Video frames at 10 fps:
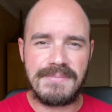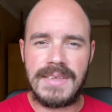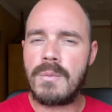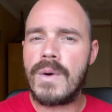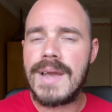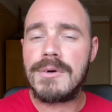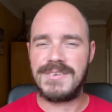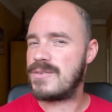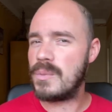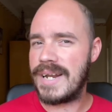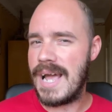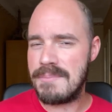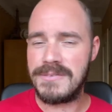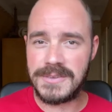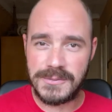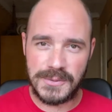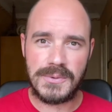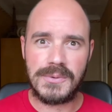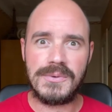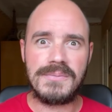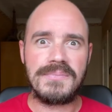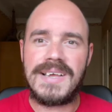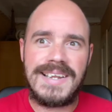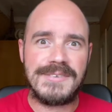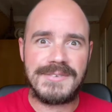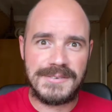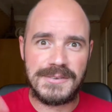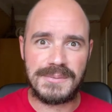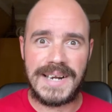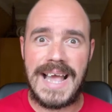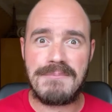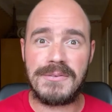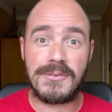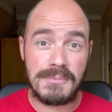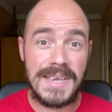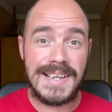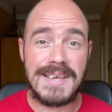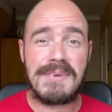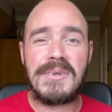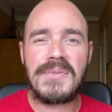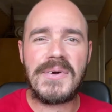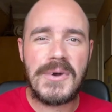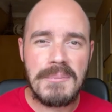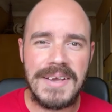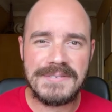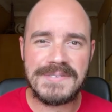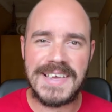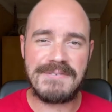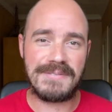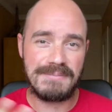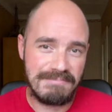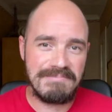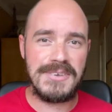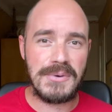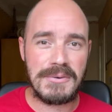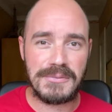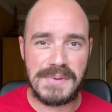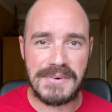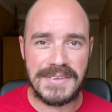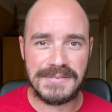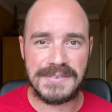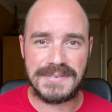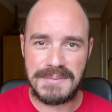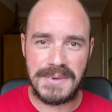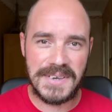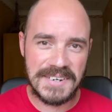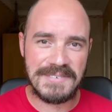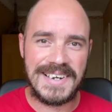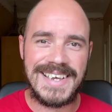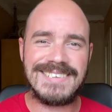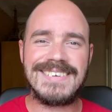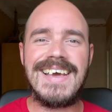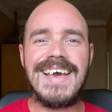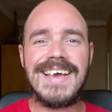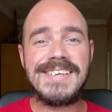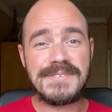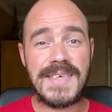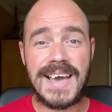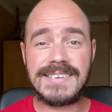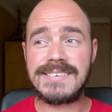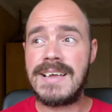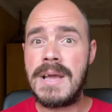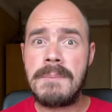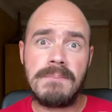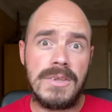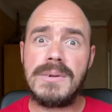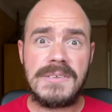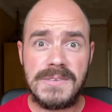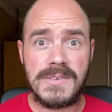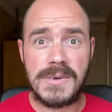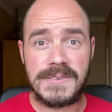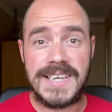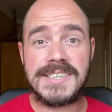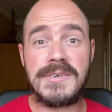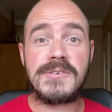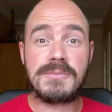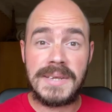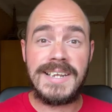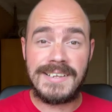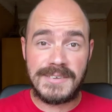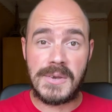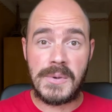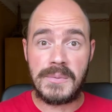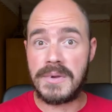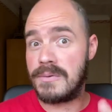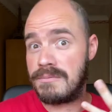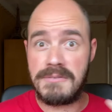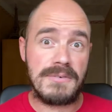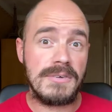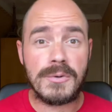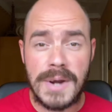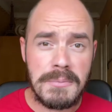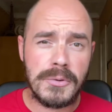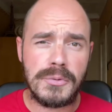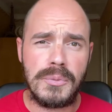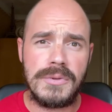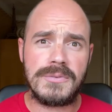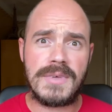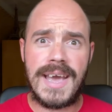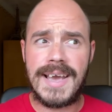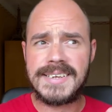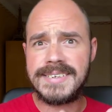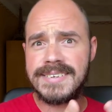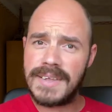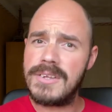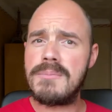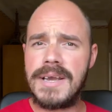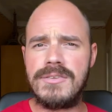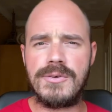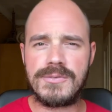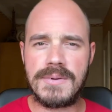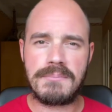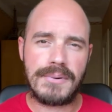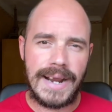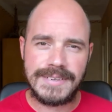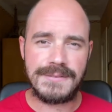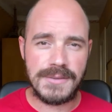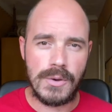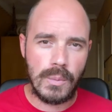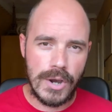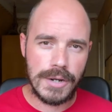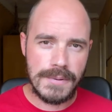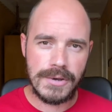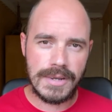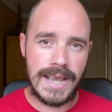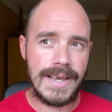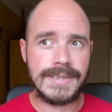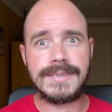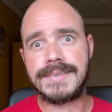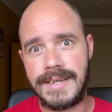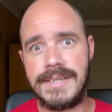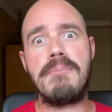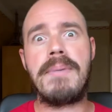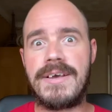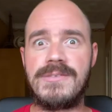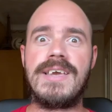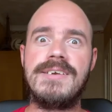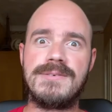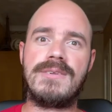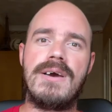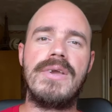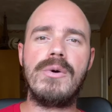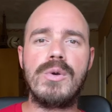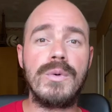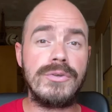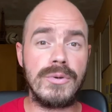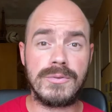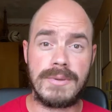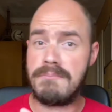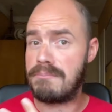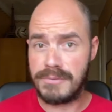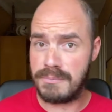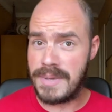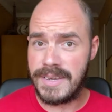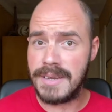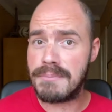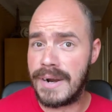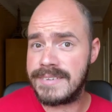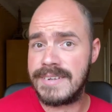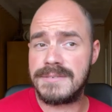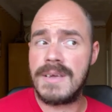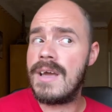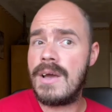Then why? So what happens in school, at least this is what happened to me, let me know in the comments if you experienced the same, you can relate, is that you listen to your teacher explaining to you the different grammar rules, and then you might do some practice in your workbook, and in best case scenario, you would do some speaking practice.